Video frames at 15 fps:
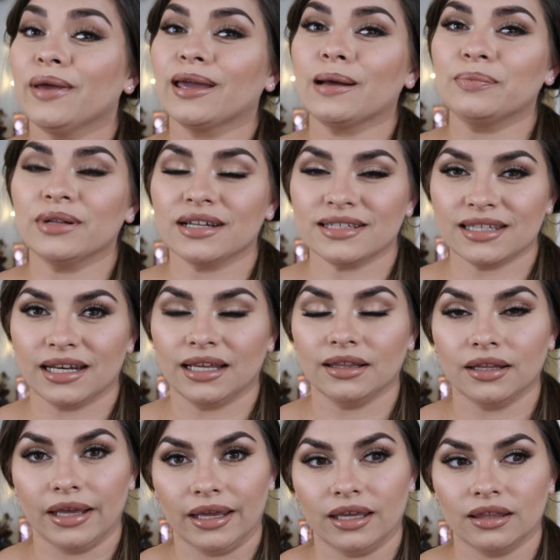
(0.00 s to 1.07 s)
makeup looks that I
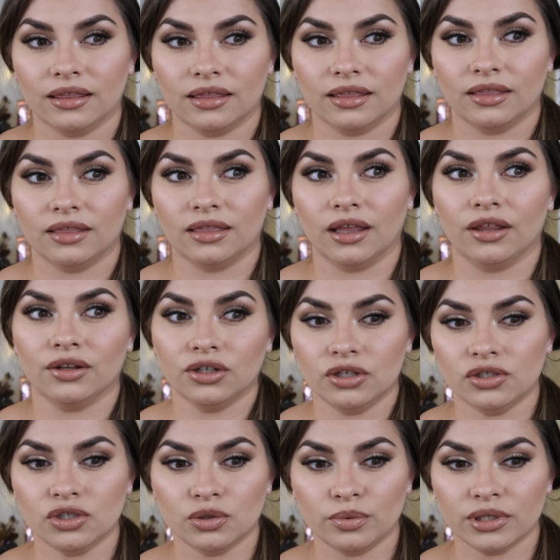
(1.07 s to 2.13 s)
like other
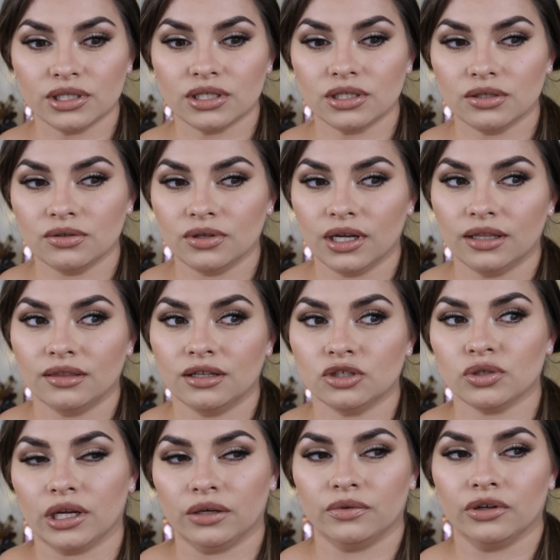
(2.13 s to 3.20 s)
YouTubers do and then
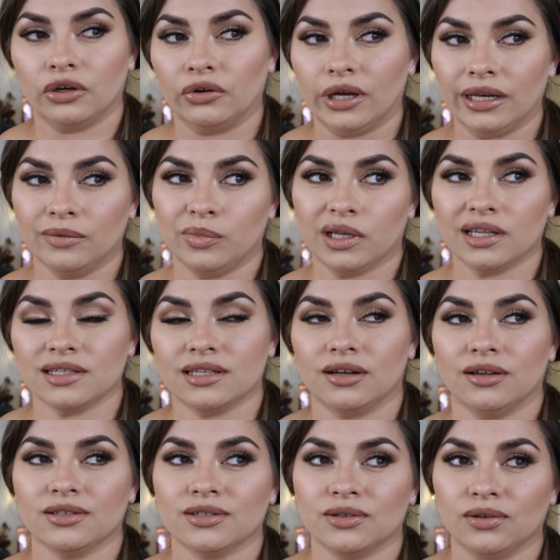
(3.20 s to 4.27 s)
try and recreate it because it
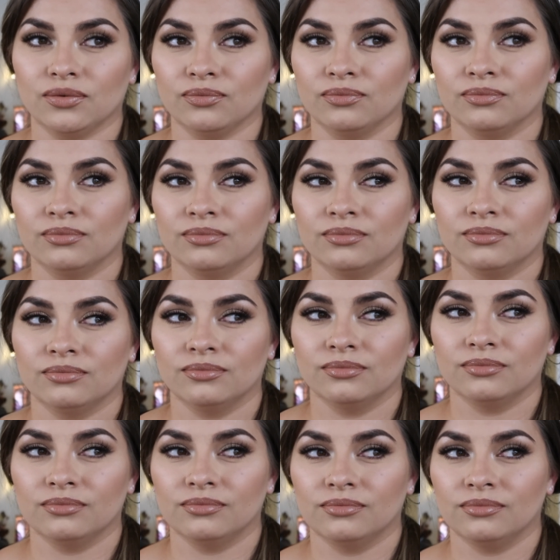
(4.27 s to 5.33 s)
also
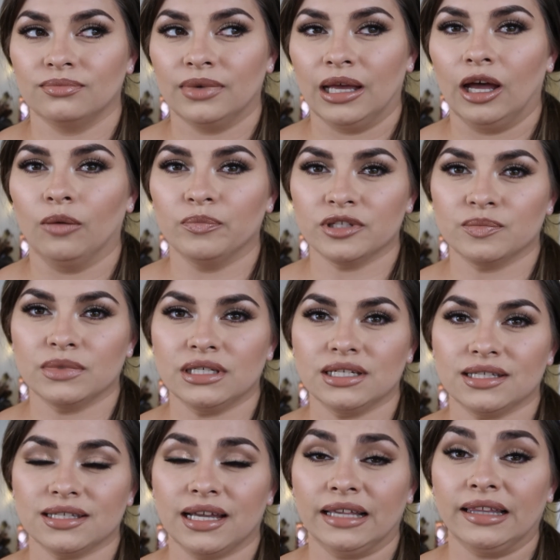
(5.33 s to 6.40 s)
helps me
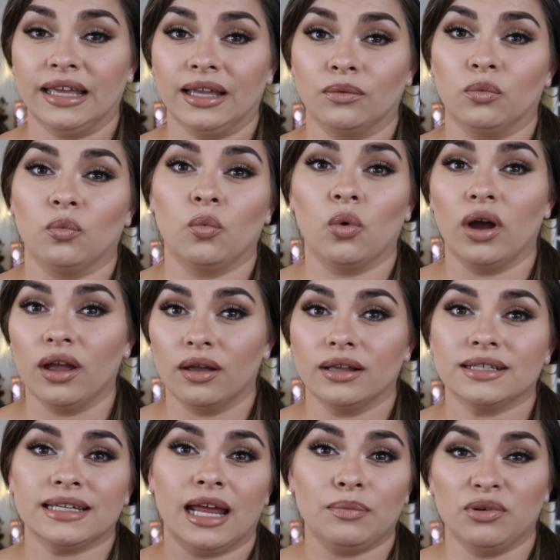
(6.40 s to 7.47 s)
decide like what
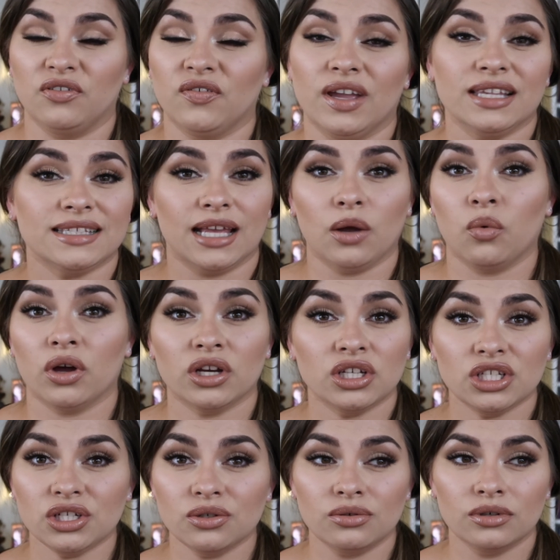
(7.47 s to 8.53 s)
type of face I want
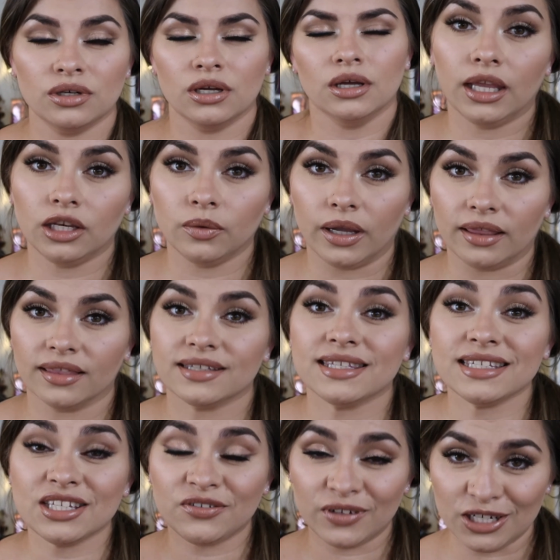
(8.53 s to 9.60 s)
to do. Anyway, this
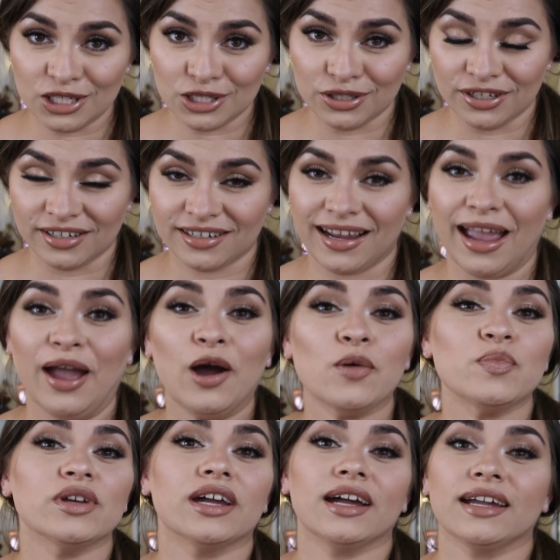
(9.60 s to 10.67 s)
is a finished look. I
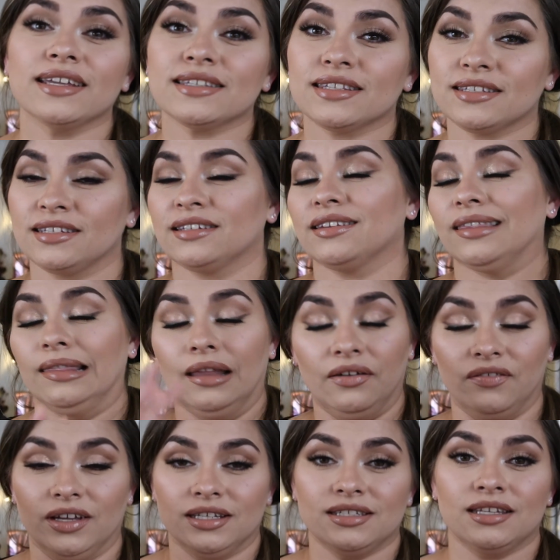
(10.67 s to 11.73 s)
hope you guys
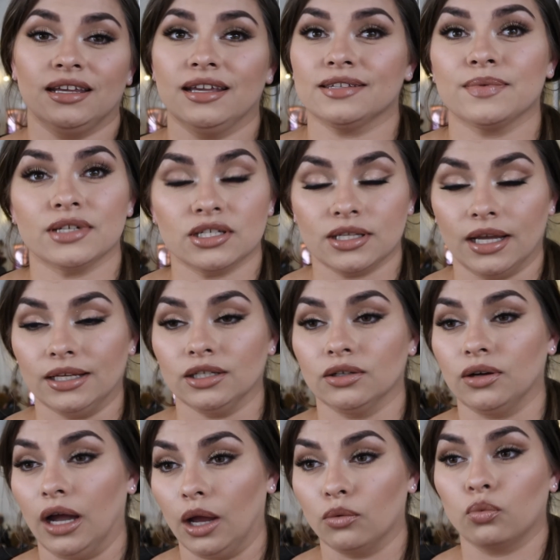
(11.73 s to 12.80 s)
love it as much as I
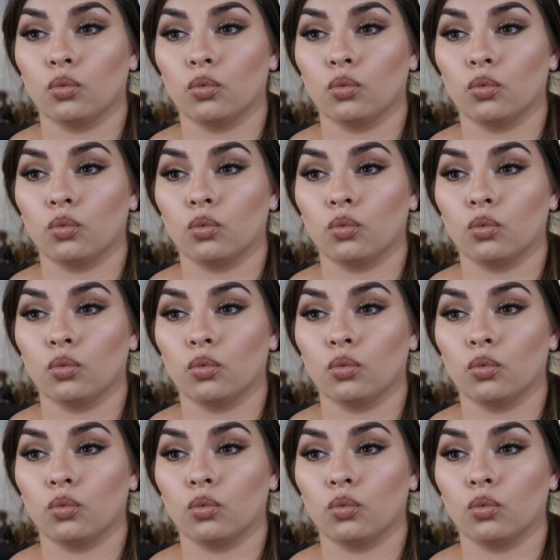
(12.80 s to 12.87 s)
do. I